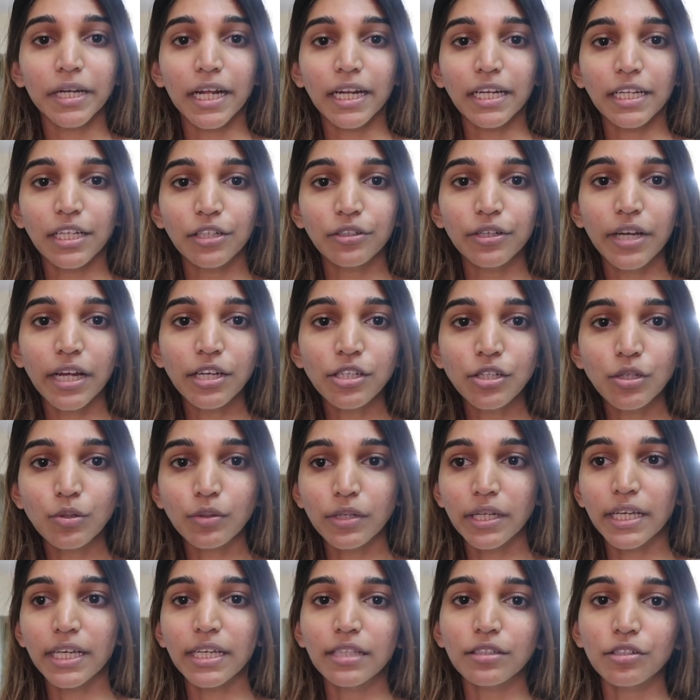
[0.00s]
But I need to get
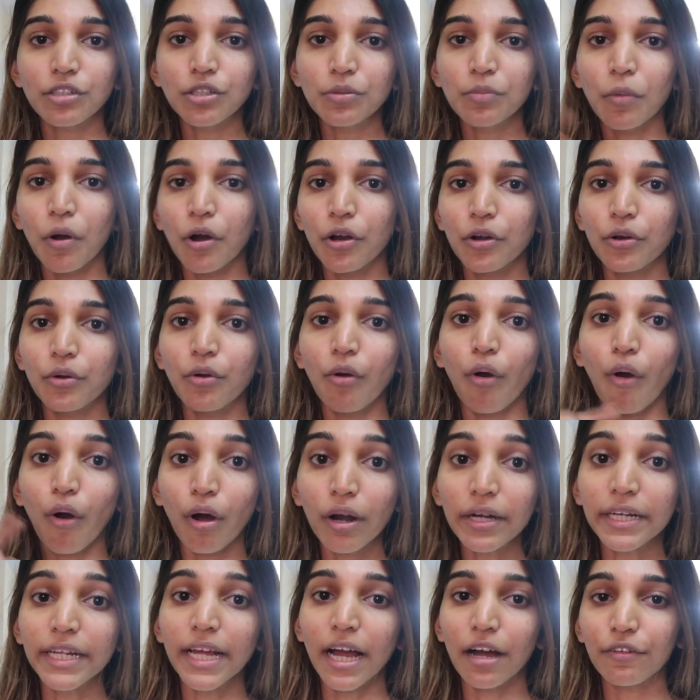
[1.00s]
shooting either tomorrow
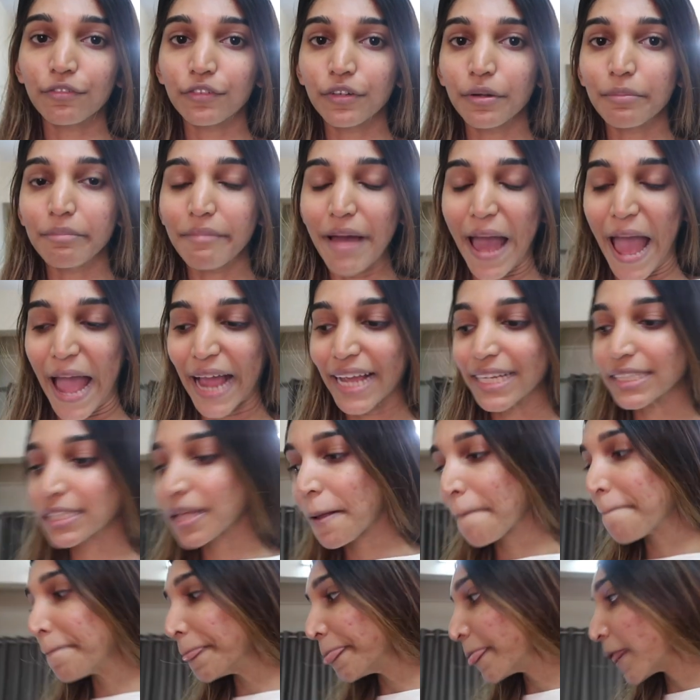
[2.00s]
or day after max.